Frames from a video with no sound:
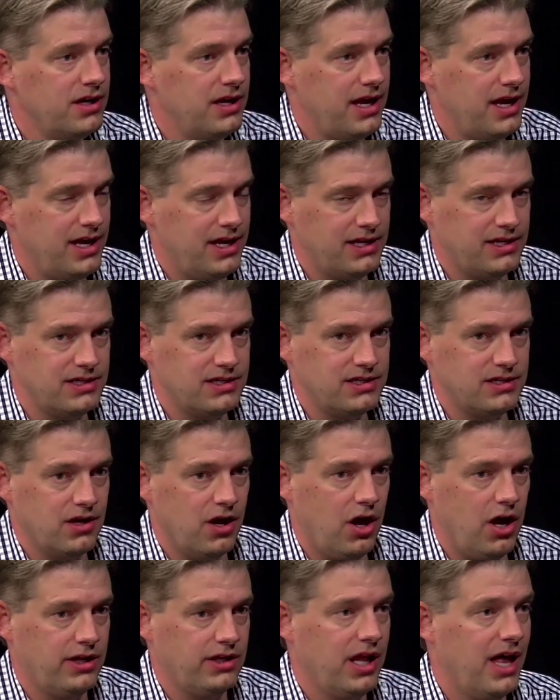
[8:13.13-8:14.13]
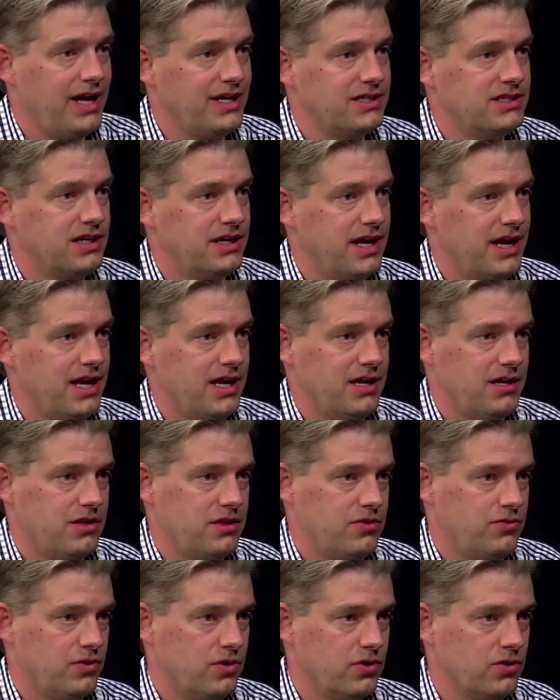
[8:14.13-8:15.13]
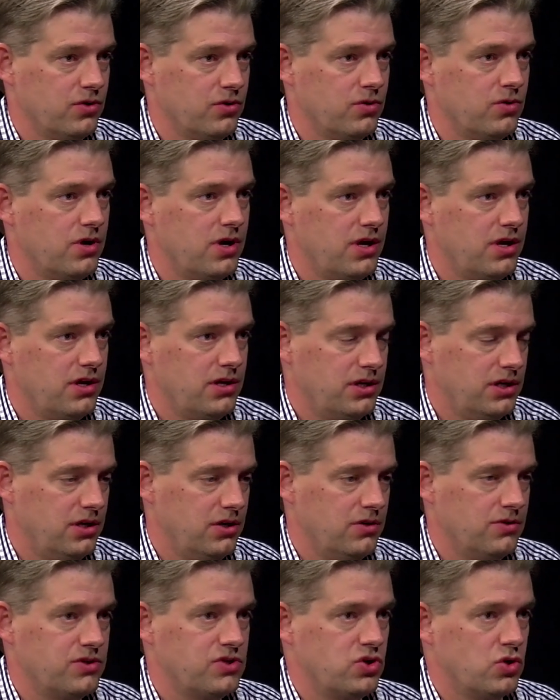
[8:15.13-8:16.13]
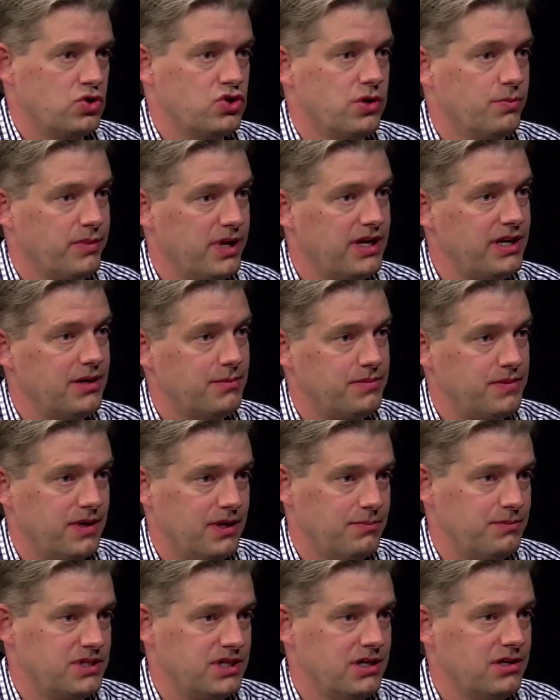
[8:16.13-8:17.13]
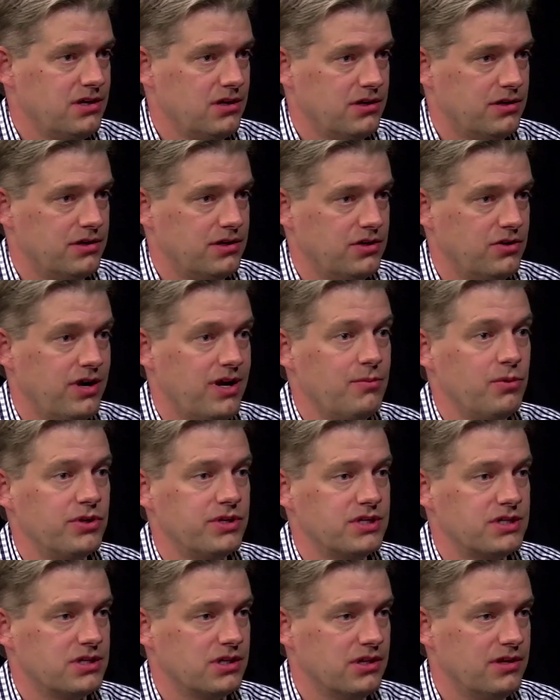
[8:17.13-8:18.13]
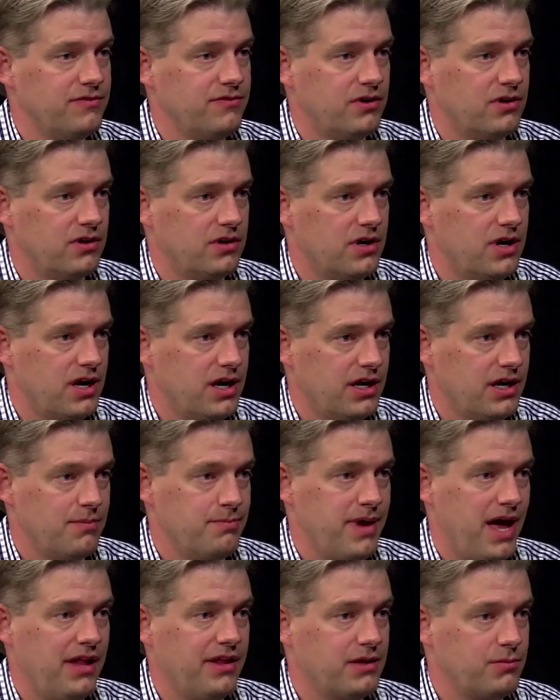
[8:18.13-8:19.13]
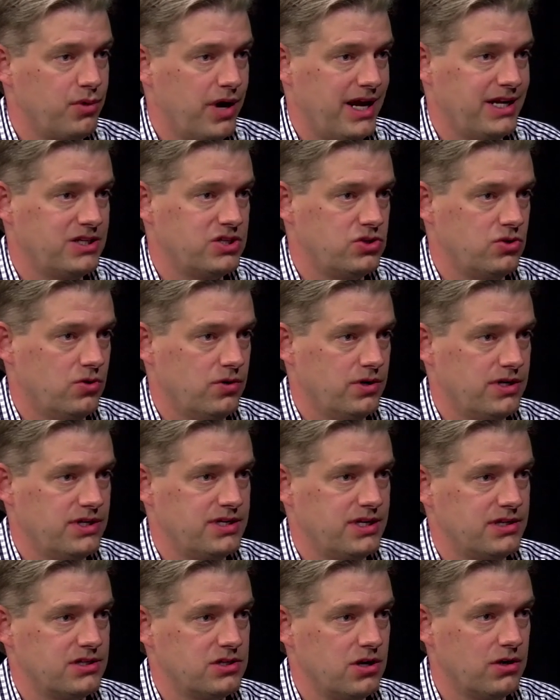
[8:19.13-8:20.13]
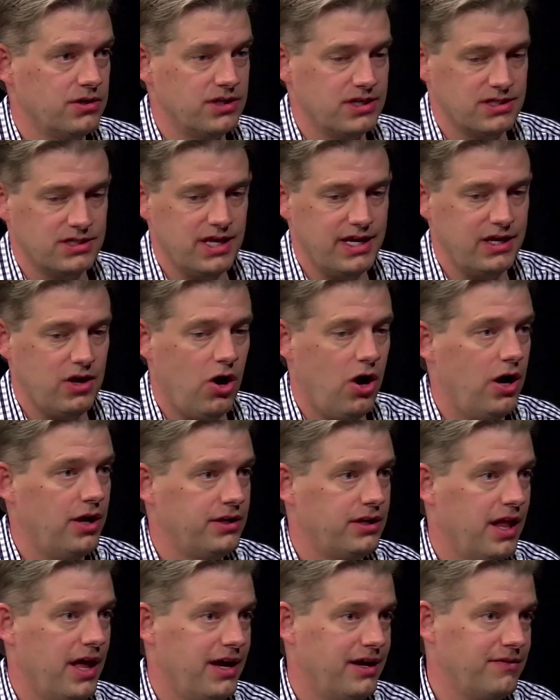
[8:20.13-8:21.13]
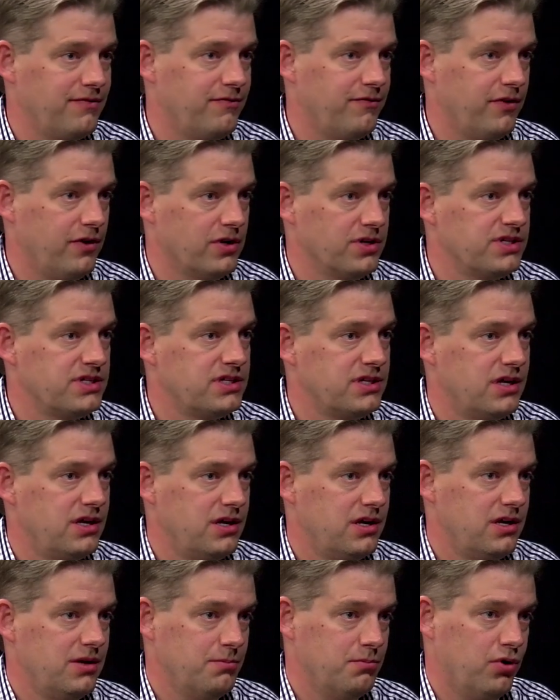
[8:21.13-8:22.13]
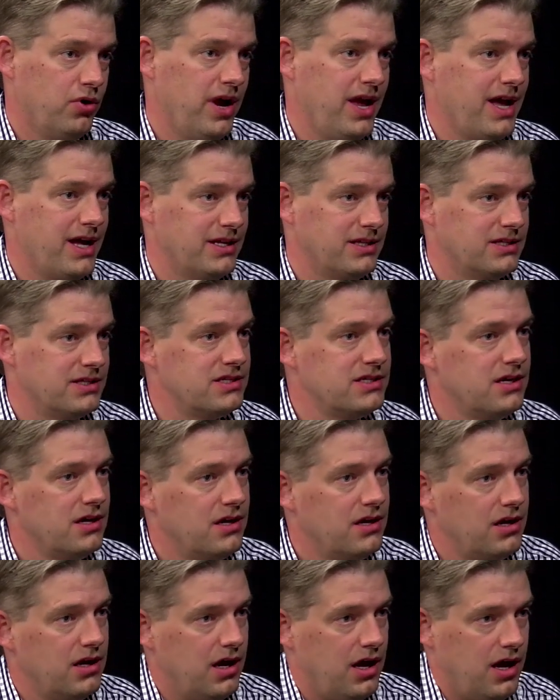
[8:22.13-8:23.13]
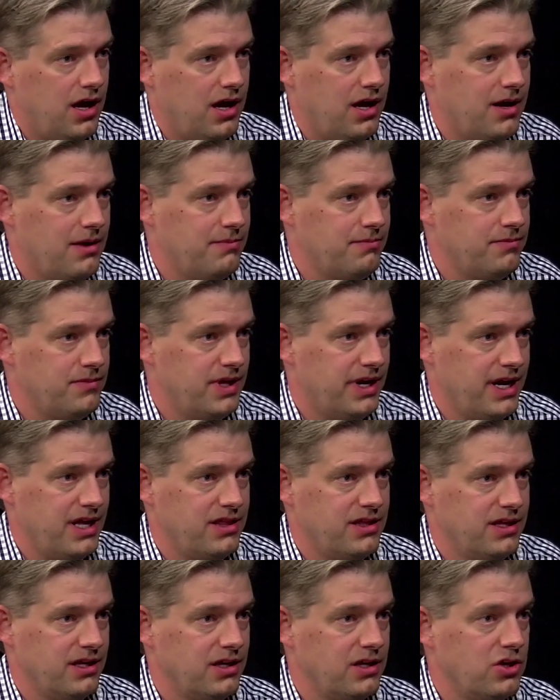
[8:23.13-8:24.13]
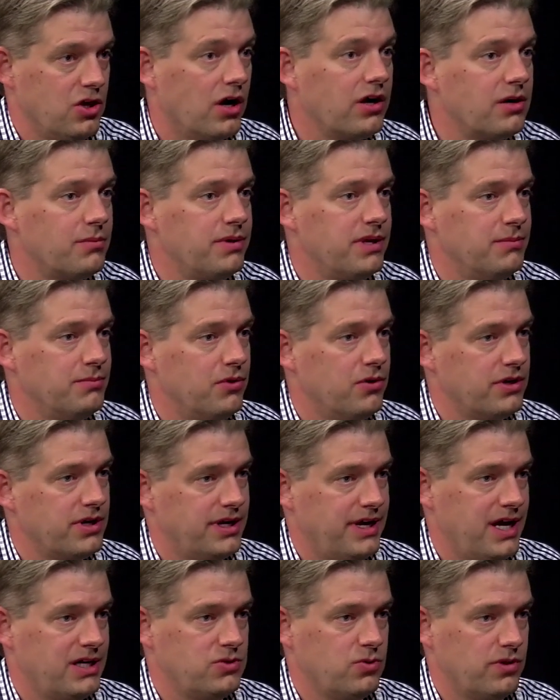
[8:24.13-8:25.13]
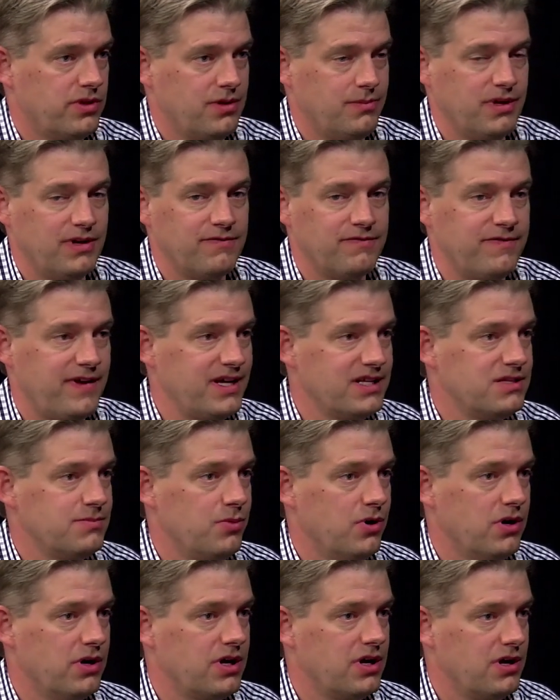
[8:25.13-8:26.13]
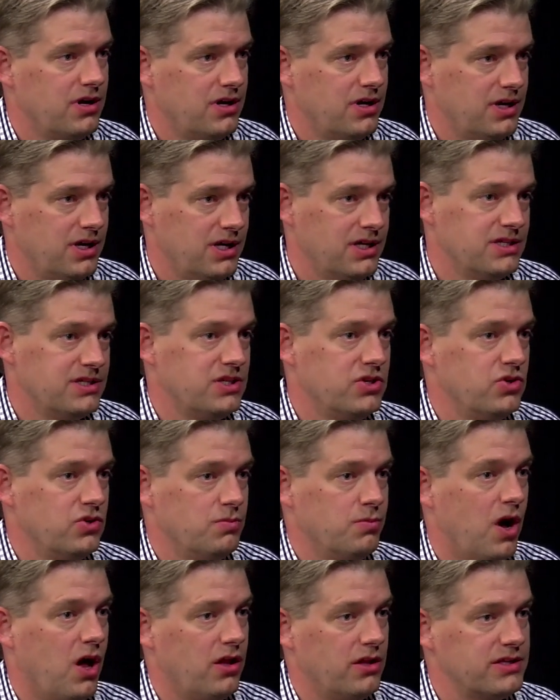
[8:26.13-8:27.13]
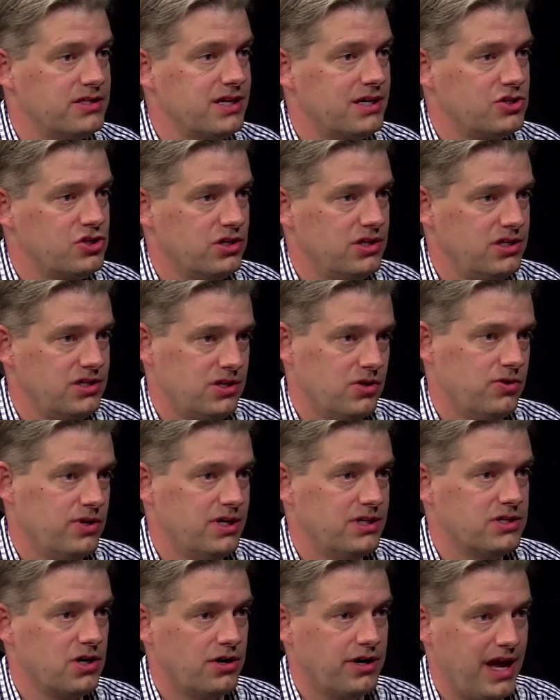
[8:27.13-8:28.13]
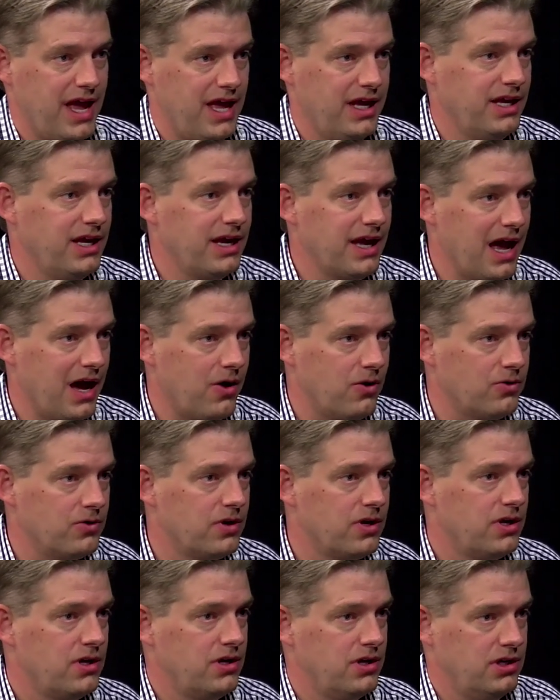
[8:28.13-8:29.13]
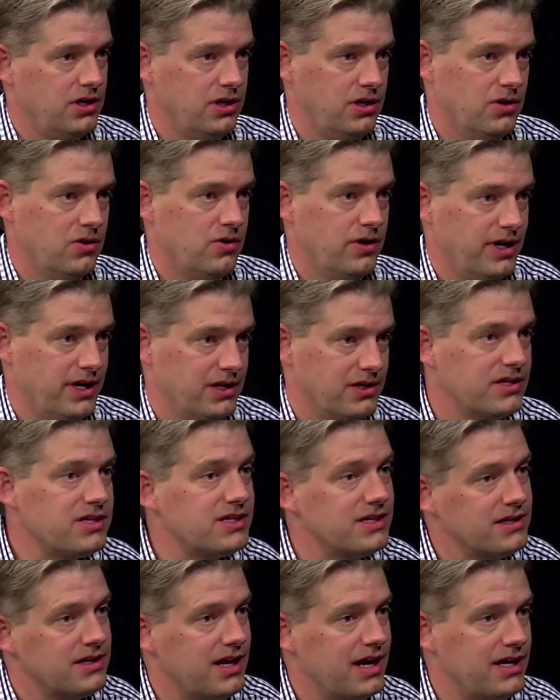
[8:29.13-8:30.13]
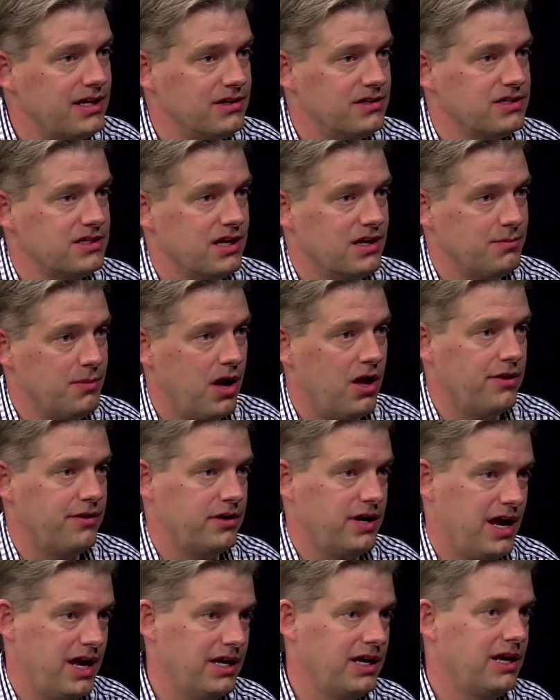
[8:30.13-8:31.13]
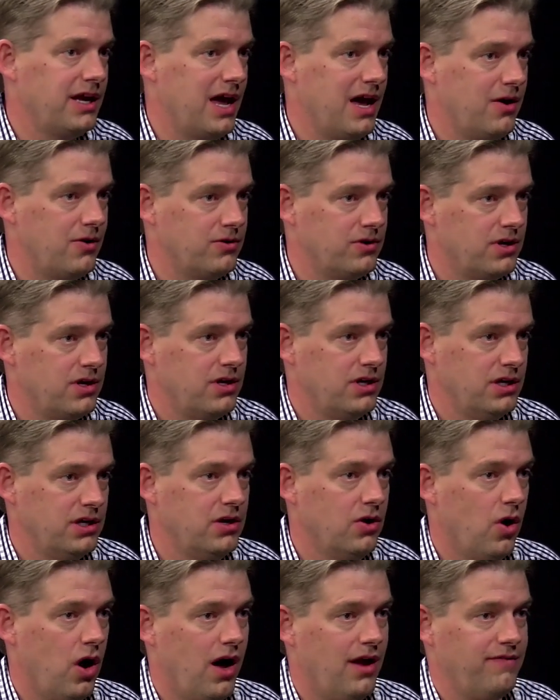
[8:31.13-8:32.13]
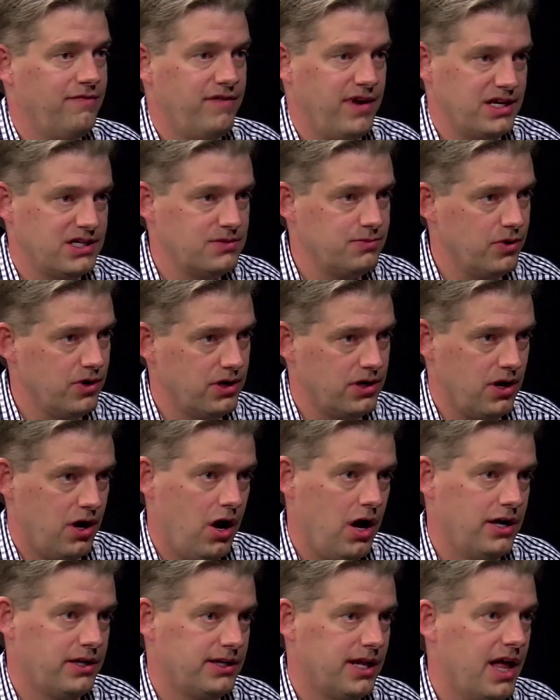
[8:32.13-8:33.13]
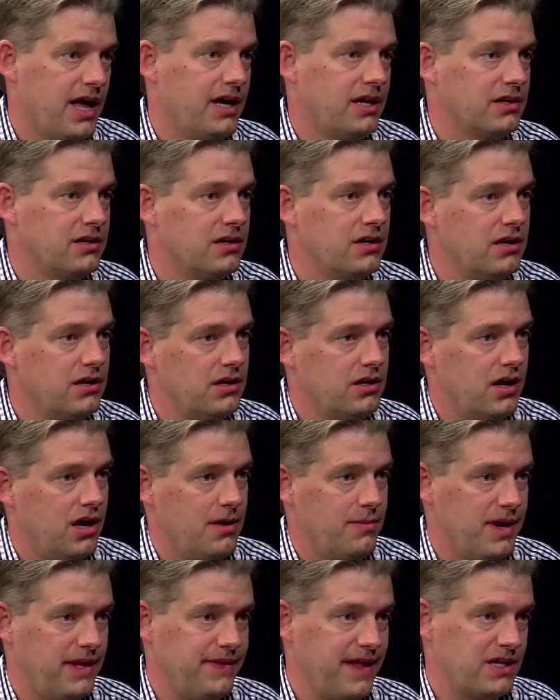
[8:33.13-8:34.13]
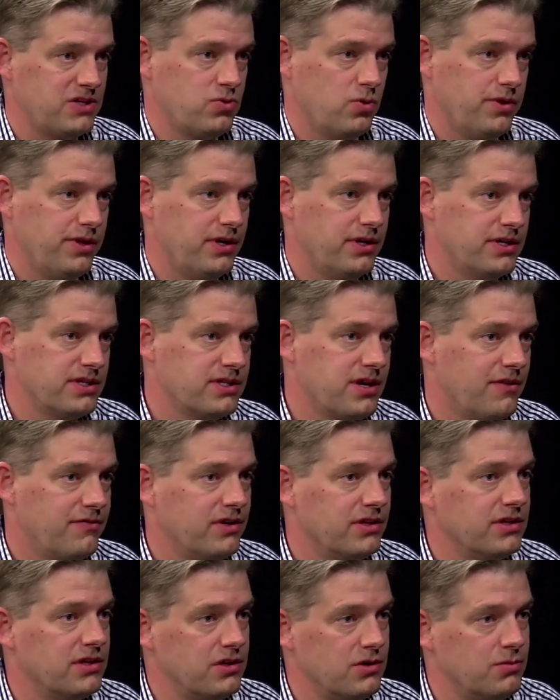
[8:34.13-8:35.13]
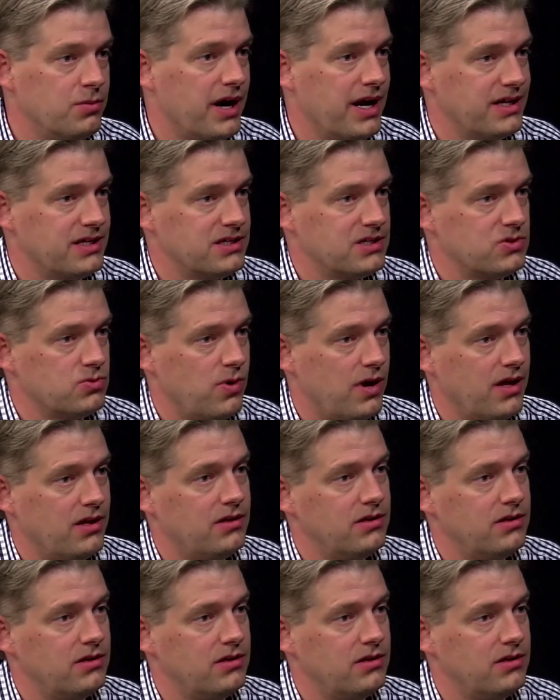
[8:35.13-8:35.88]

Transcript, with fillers: And online today, through you know social media in particular, you're able to deliver compelling brand stories and start these like online first brands um, that I think younger people connect with. I mean, Facebook is the new mall essentially, so kids aren't hanging out you know, at, Hills, at Hillsdale Mall, they're hanging out, you know, on Facebook, online, um, and that's where they're discovering the new brands as well.